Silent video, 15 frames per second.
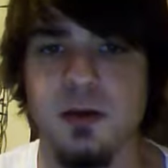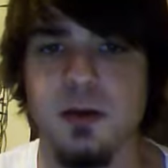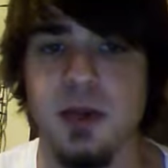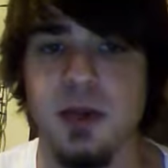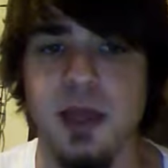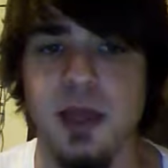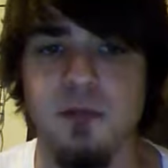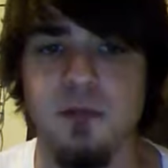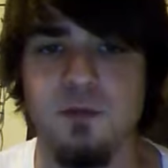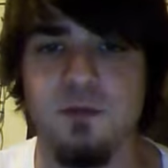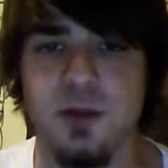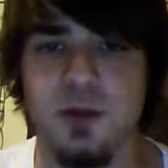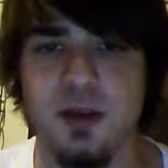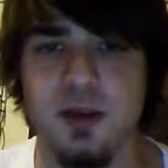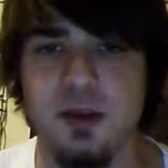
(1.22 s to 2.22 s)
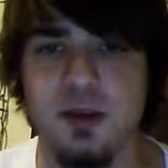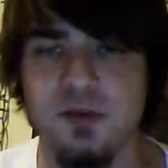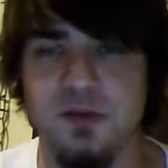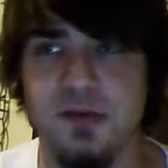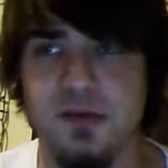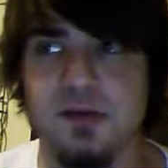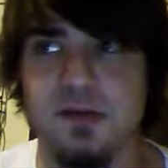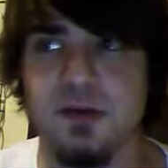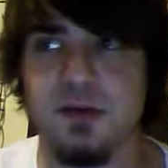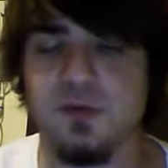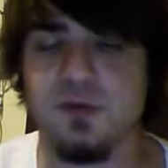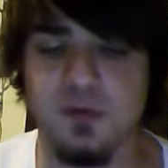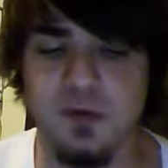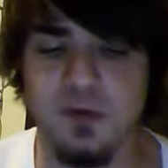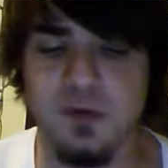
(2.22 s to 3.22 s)
Hey everybody, Jason here. So
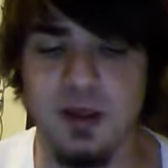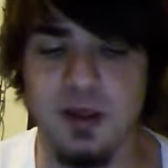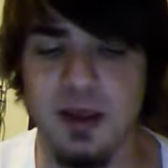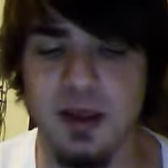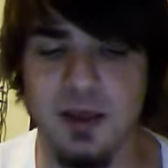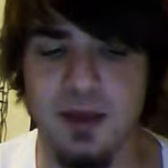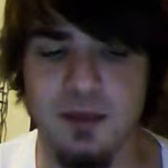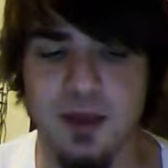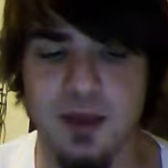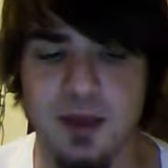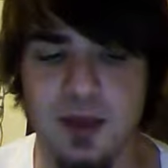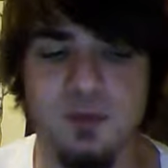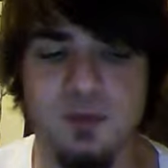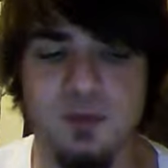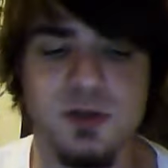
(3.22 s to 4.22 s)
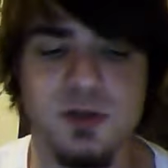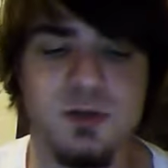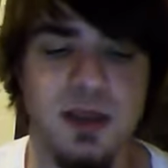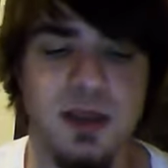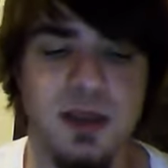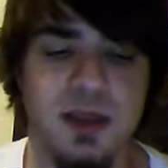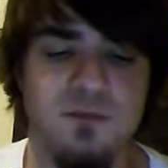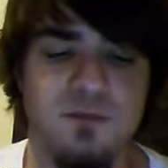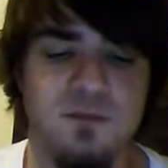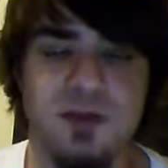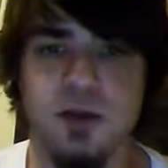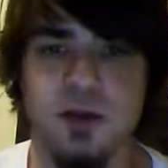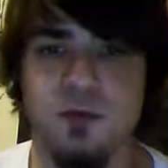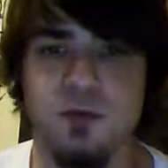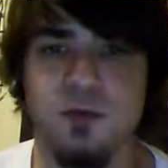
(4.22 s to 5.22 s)
today I thought I would do a video
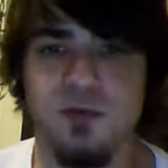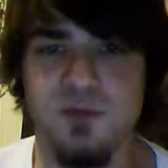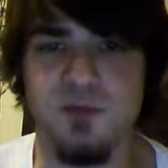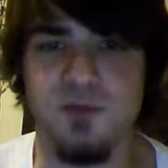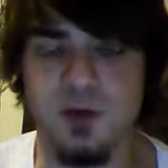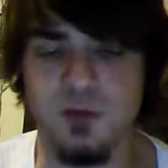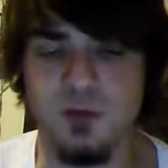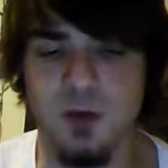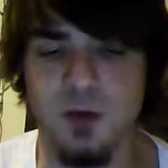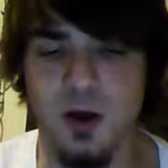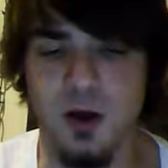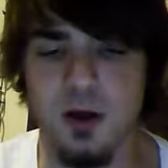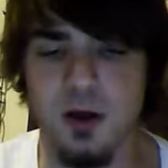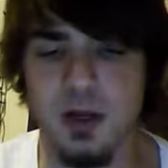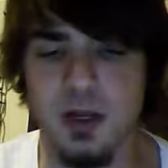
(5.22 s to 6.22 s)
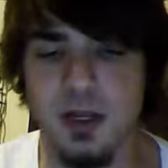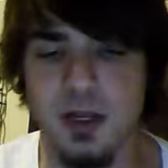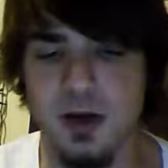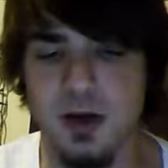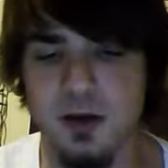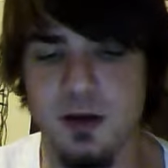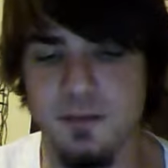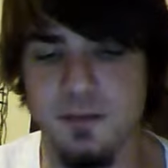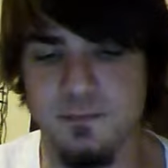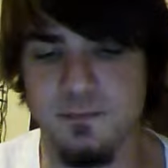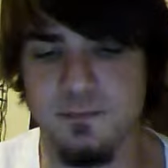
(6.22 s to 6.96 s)
review on